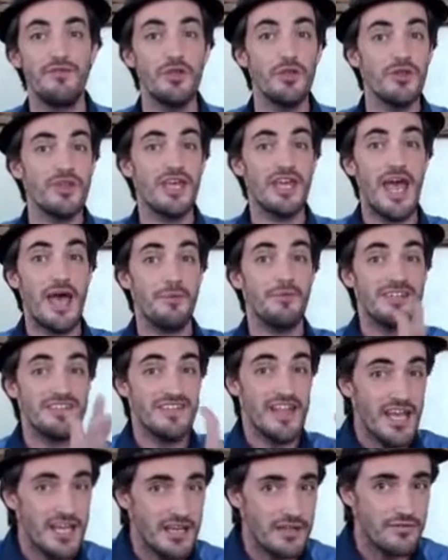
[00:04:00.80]
Even though that habit is
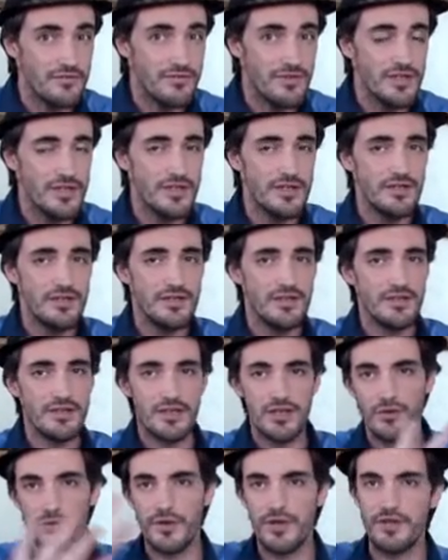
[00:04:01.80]
negative,
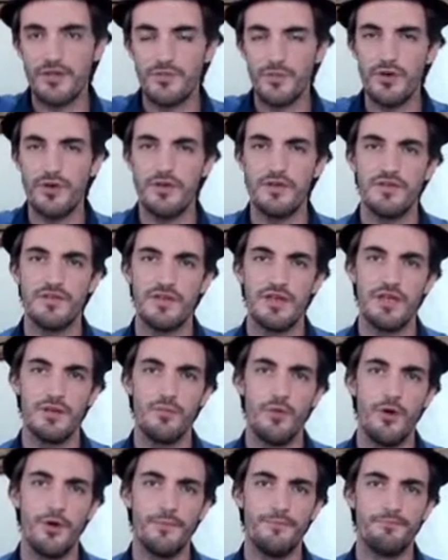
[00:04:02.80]
they don't want to experience it
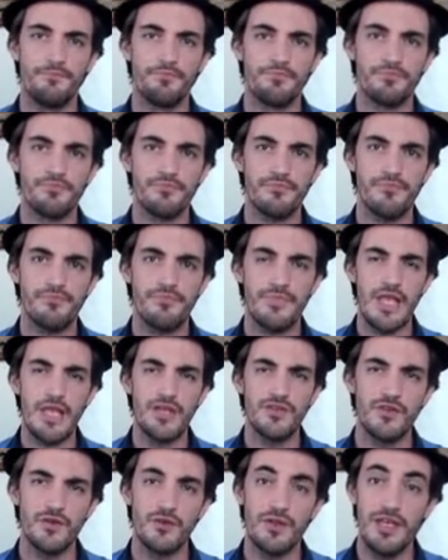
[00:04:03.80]
anymore.
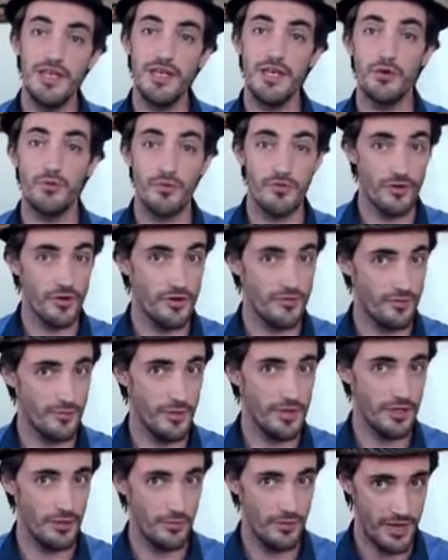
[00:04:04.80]
So the ego, we're very
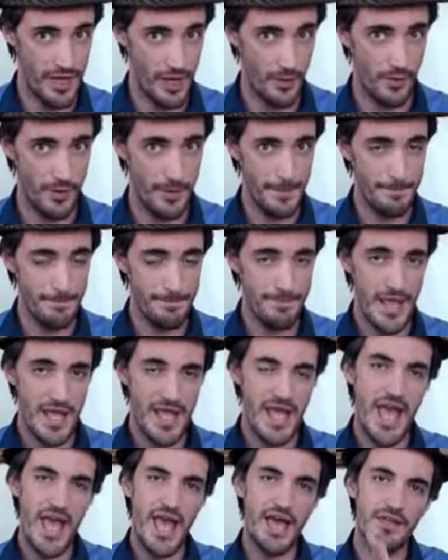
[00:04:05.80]
familiar with that one.
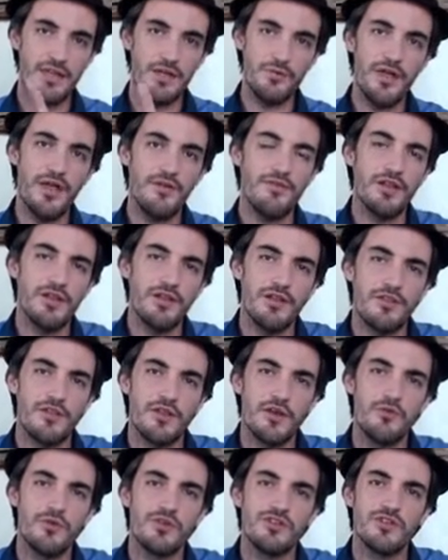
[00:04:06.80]
And then we have another
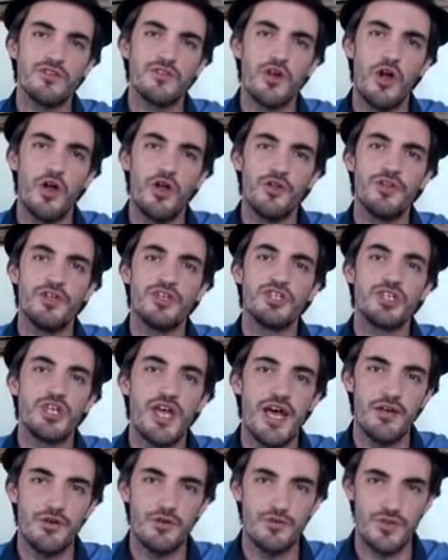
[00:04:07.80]
thing which is called the
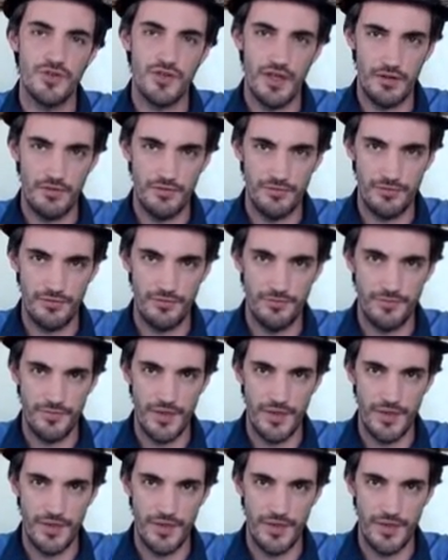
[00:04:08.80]
shadow self.